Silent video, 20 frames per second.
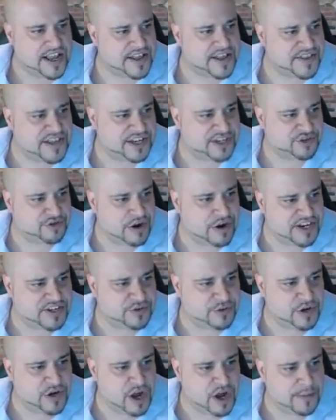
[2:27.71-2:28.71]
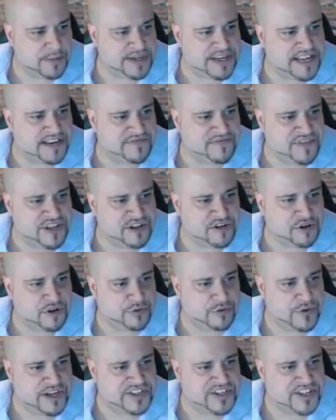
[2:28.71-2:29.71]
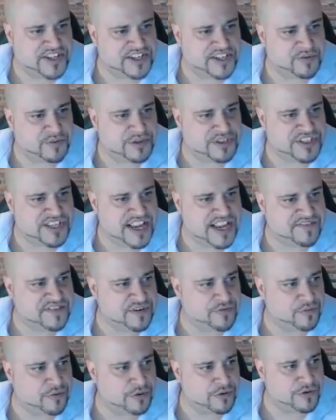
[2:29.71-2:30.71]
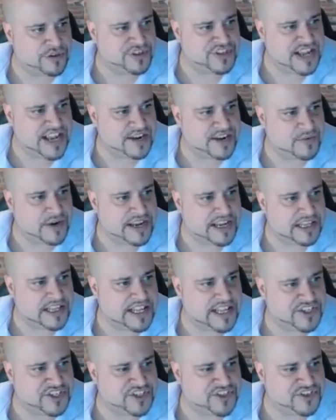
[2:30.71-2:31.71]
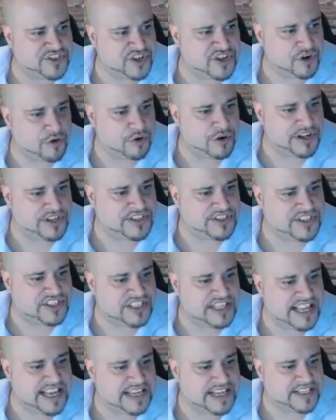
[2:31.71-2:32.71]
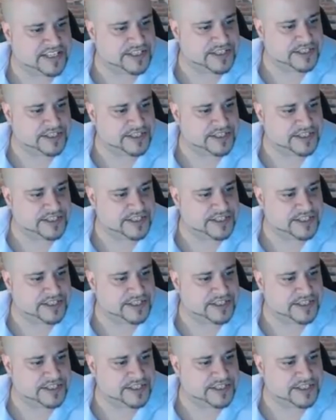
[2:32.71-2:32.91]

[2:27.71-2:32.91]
They try to accommodate vehicle residents with safety rules and regulations, according to Slate.